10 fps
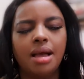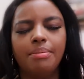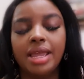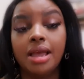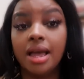
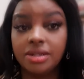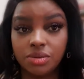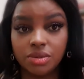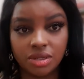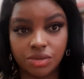My heart
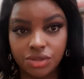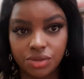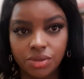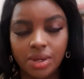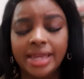goes out to
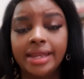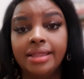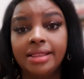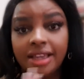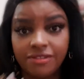you and I
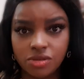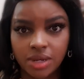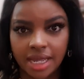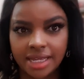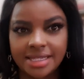love you
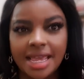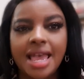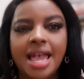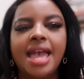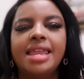guys
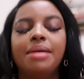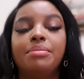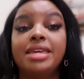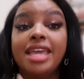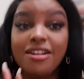and I'm
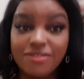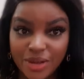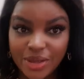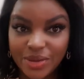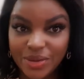here
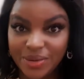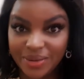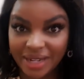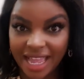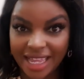for you
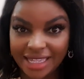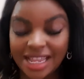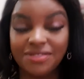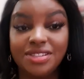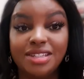guys.
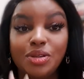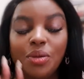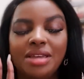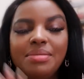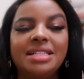I've seen your
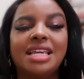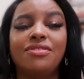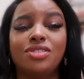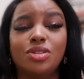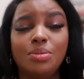emails. I
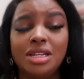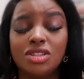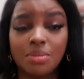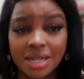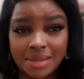have so many,
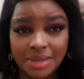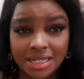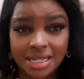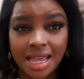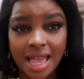so many
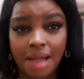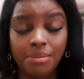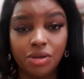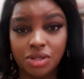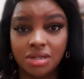emails
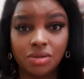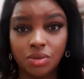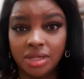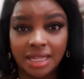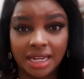about
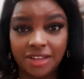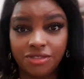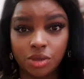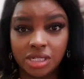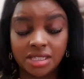doing the live
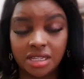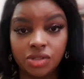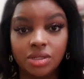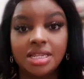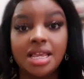coaching
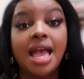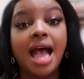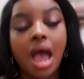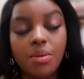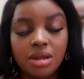sessions.
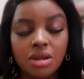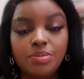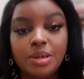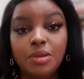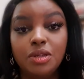I will not
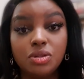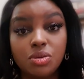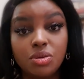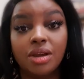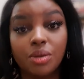be able to do
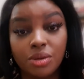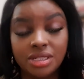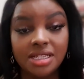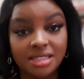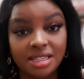the
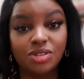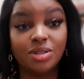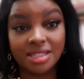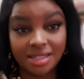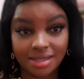coaching
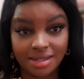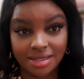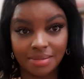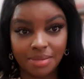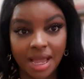sessions this
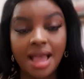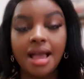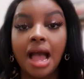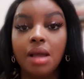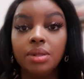December.
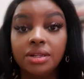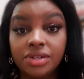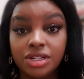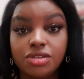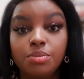I will
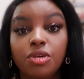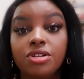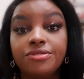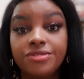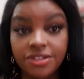resume on
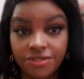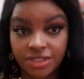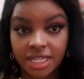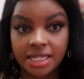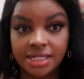5th
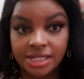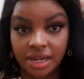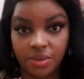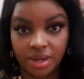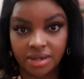
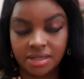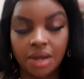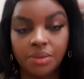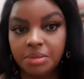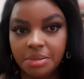January. I
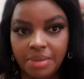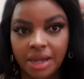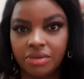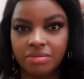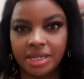will be
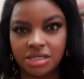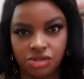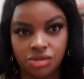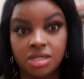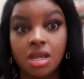back with my
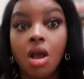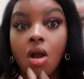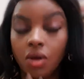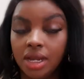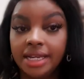sessions
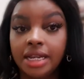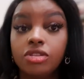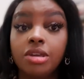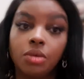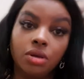online. I do
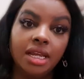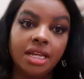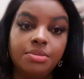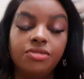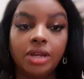them
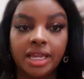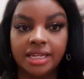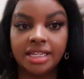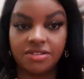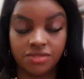online before I can
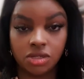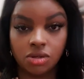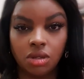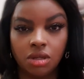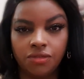get a
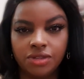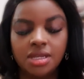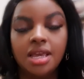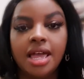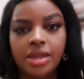physical office.
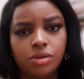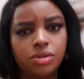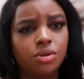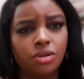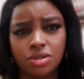And
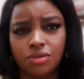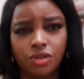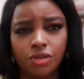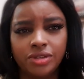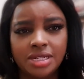also because of
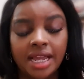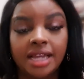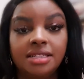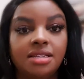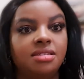COVID, I
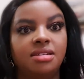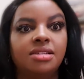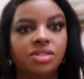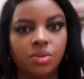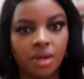can't just
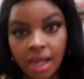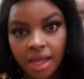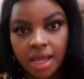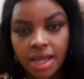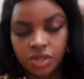rush to a,
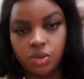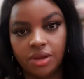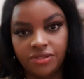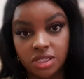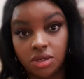to a
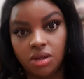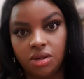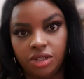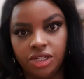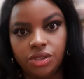physical
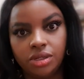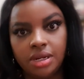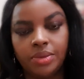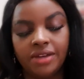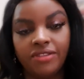location.
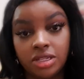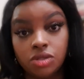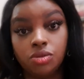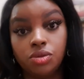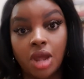We first
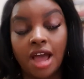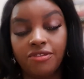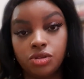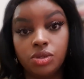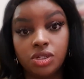to have
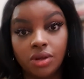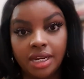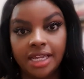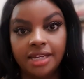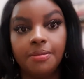to do it
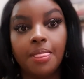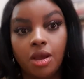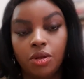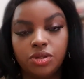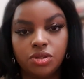online
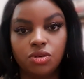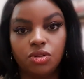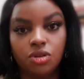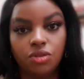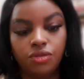
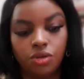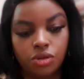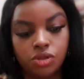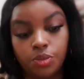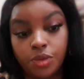also for
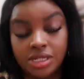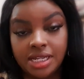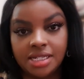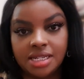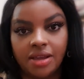to
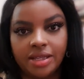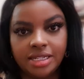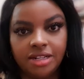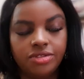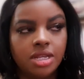protect
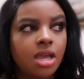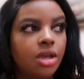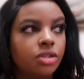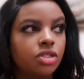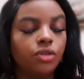ourselves.
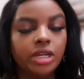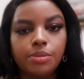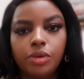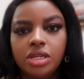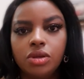So for
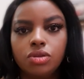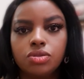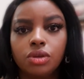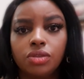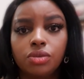anybody who is
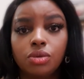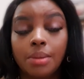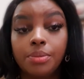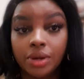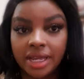going through a
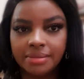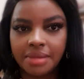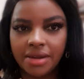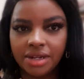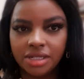broken
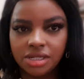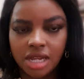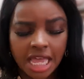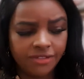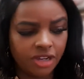marriage,
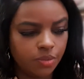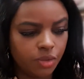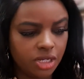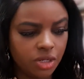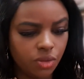for
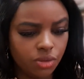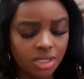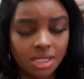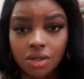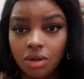anybody who's
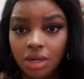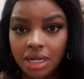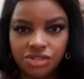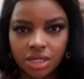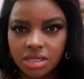single and
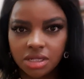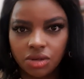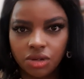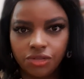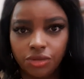trusting
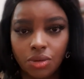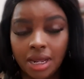God for a,